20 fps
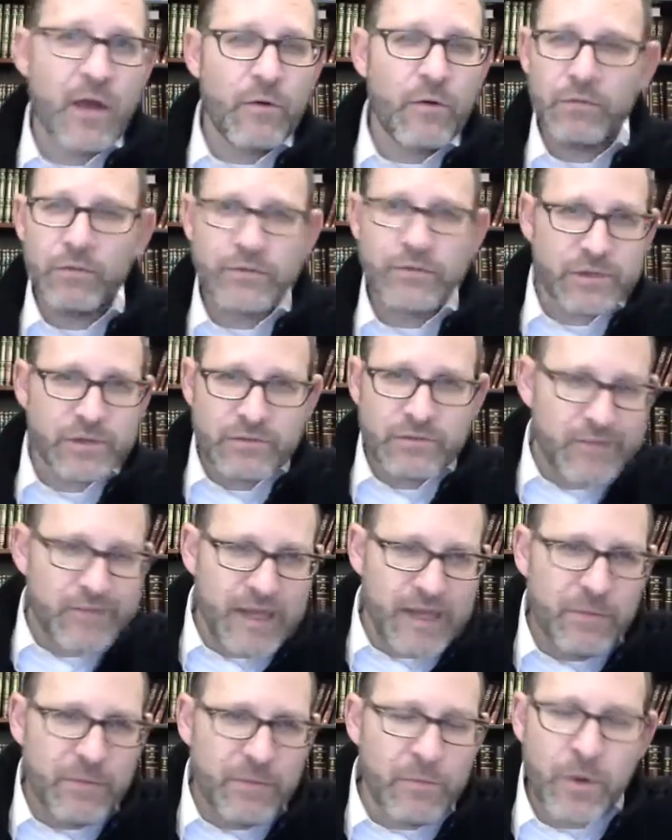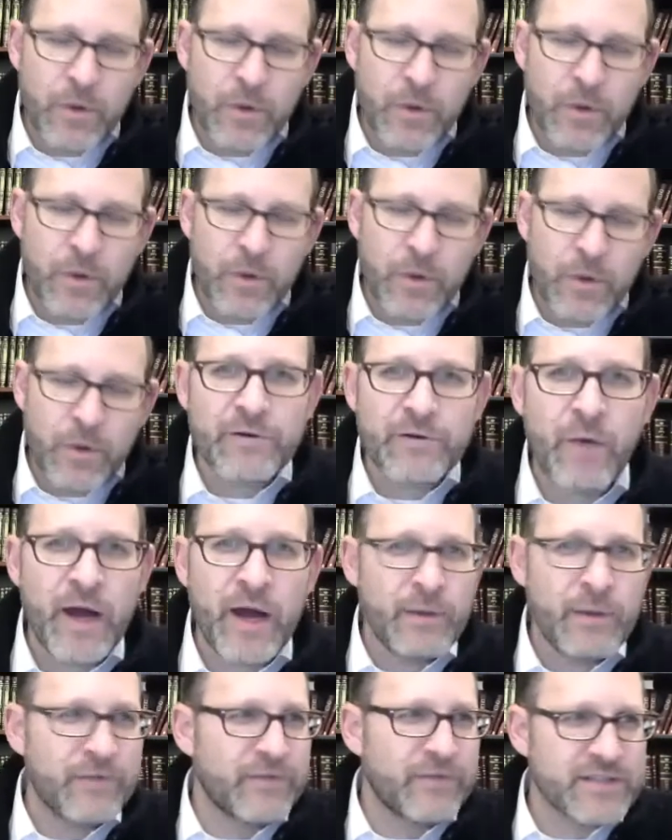We'll just keep them all together.
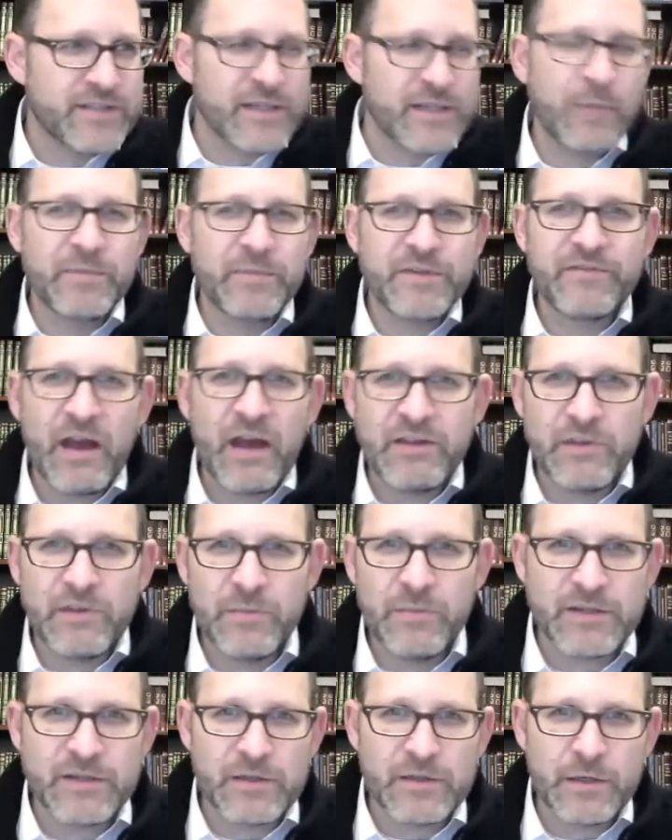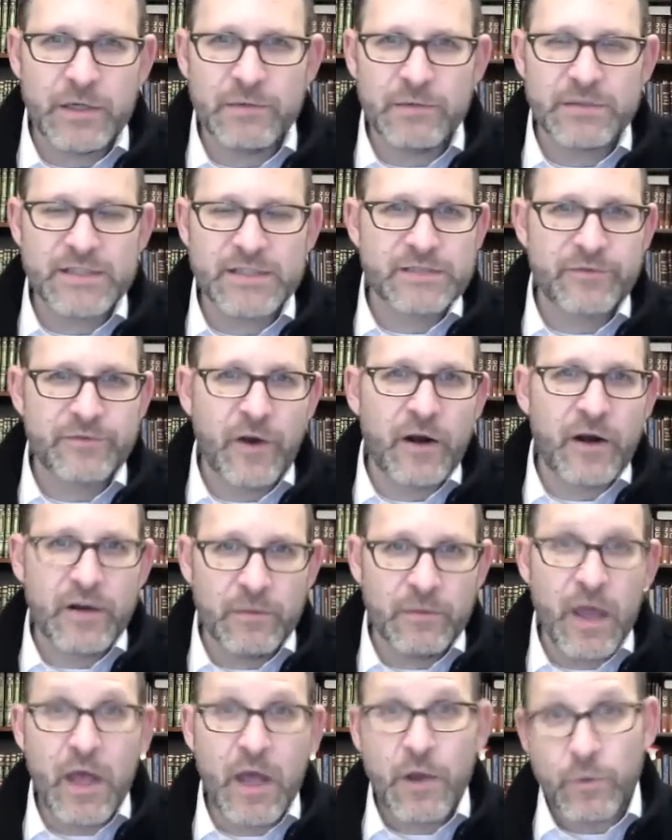Why do we have to subdivide them into
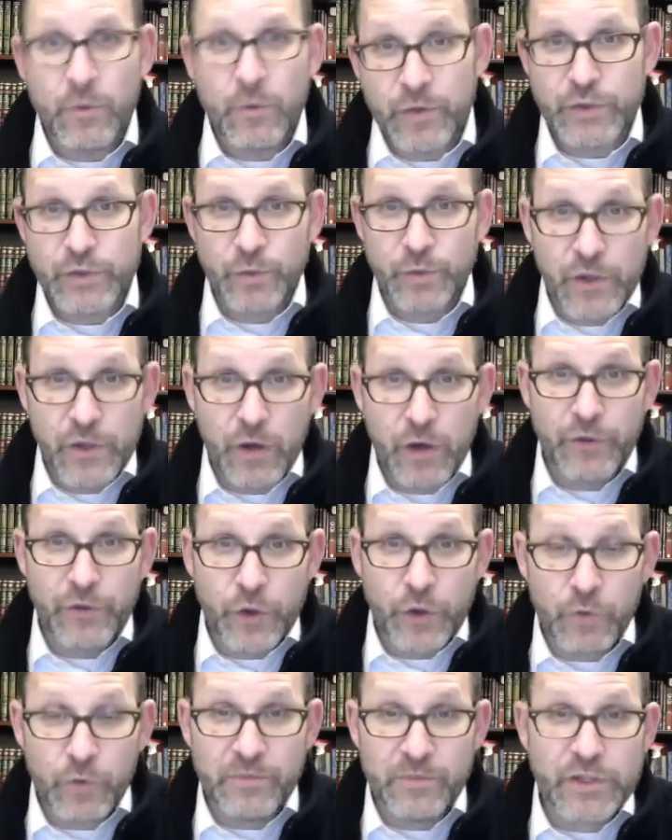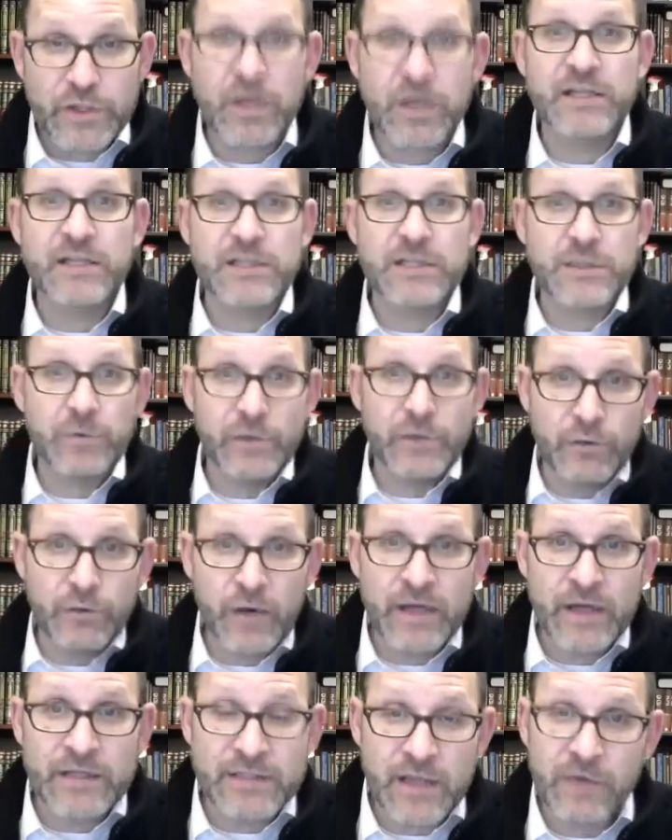Svarim, which we know the Chumash does, because when you
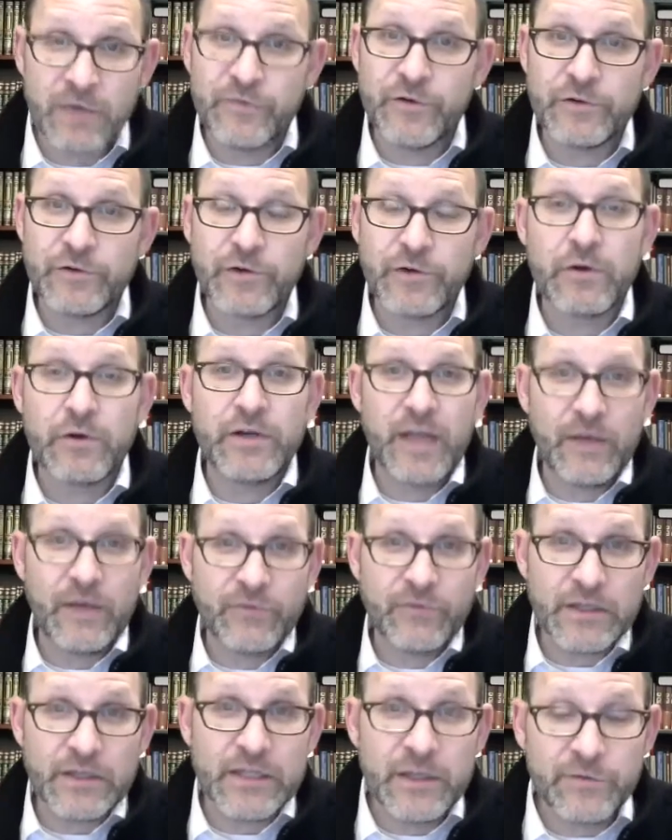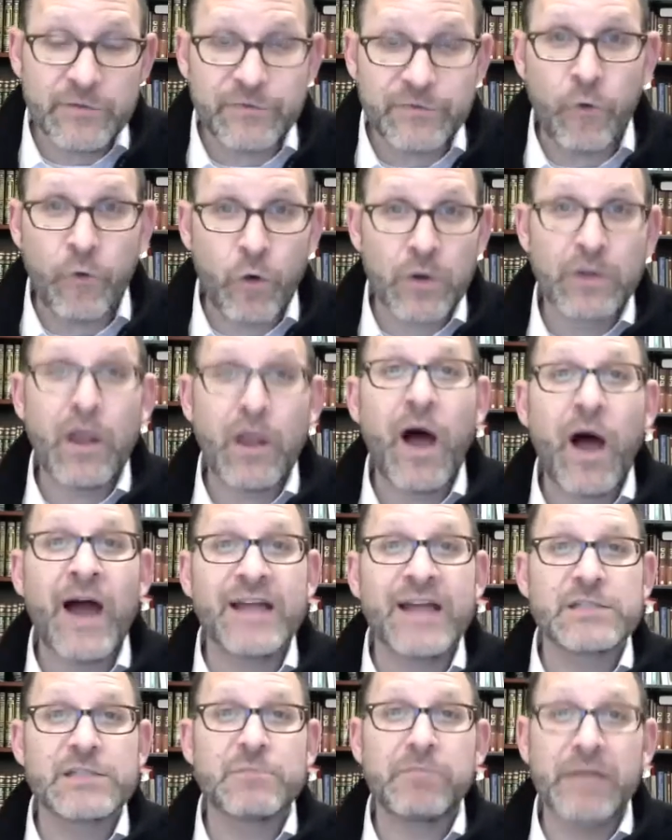write a Sefer Torah, you have to leave 4
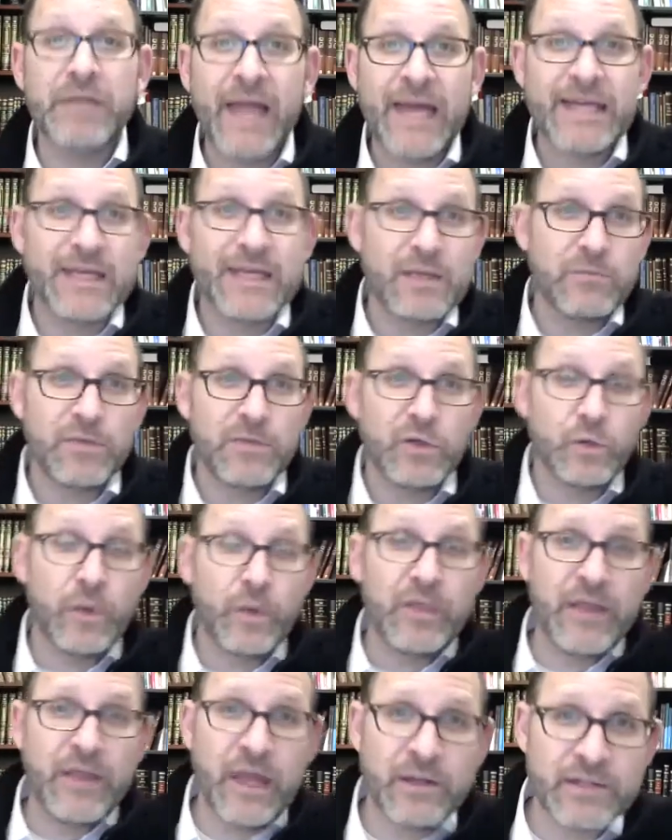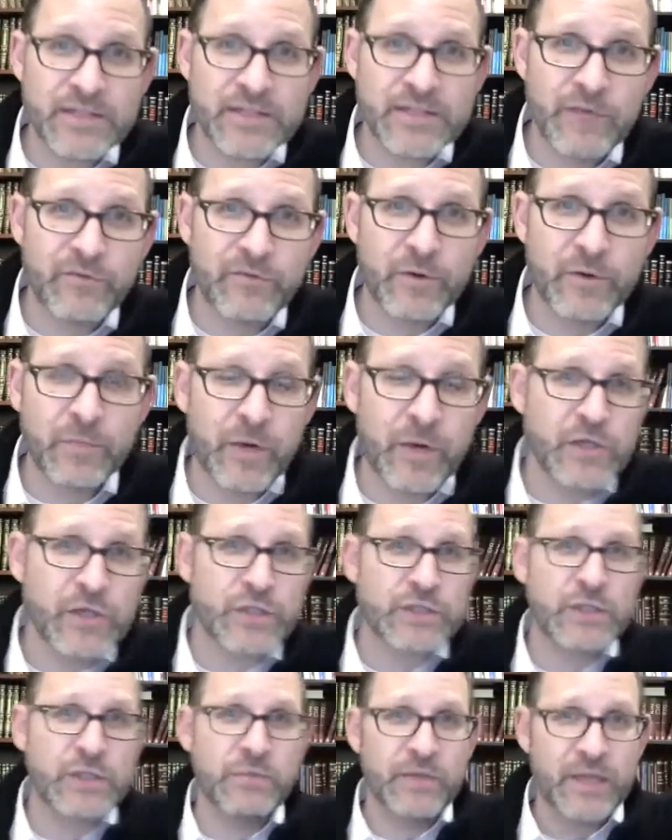lines blank in between the end of Sefer
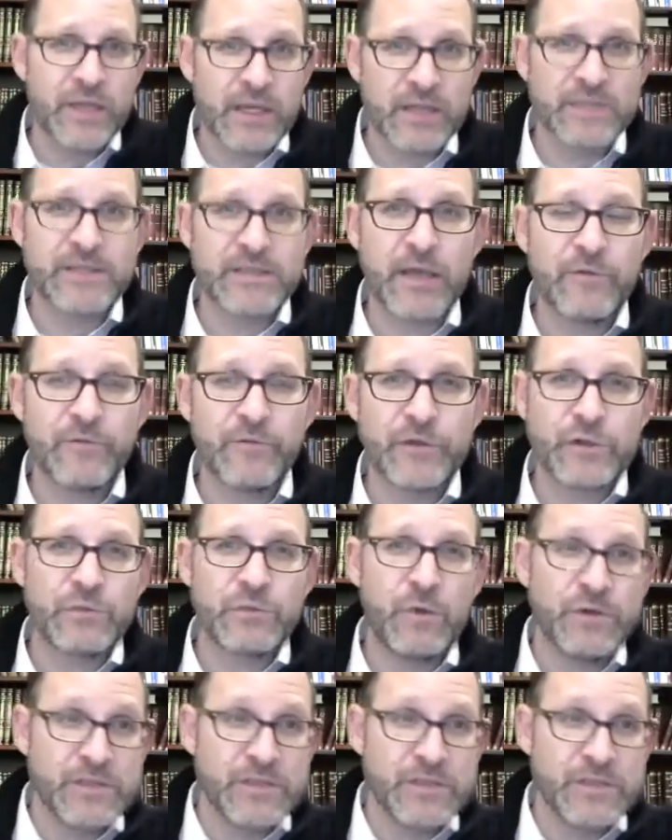Breshis to the beginning of Sefer Shmos